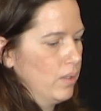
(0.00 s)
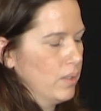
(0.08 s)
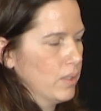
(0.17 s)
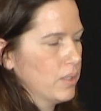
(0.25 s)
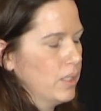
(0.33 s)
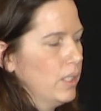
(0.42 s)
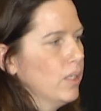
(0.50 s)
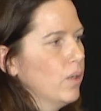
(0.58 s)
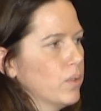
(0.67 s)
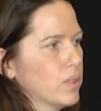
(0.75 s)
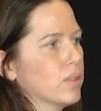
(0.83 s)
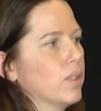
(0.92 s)
the
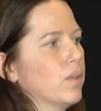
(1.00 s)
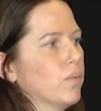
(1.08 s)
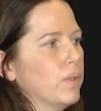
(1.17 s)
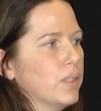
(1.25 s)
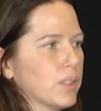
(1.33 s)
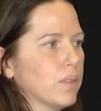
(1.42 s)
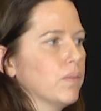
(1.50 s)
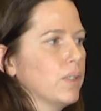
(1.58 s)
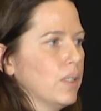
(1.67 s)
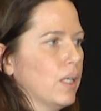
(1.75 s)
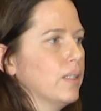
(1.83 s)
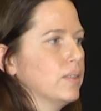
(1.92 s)
CEO is going to reach a
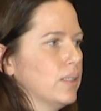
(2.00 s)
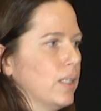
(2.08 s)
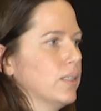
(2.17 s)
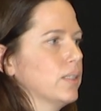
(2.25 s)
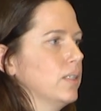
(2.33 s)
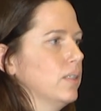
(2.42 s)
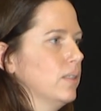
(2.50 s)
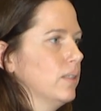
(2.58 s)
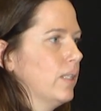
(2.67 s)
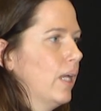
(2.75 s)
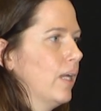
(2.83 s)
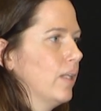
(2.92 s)

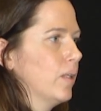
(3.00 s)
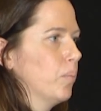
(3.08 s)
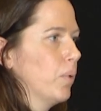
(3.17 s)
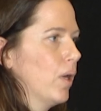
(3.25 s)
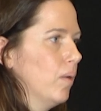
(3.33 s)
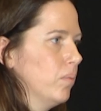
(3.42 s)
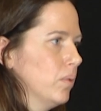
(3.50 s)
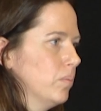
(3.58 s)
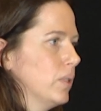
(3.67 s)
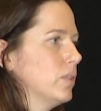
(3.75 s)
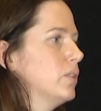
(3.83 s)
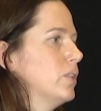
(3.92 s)
realization that the problem
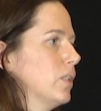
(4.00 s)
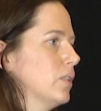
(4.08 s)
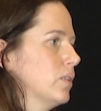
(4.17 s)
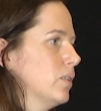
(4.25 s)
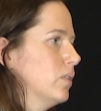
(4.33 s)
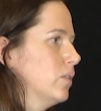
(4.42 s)
is just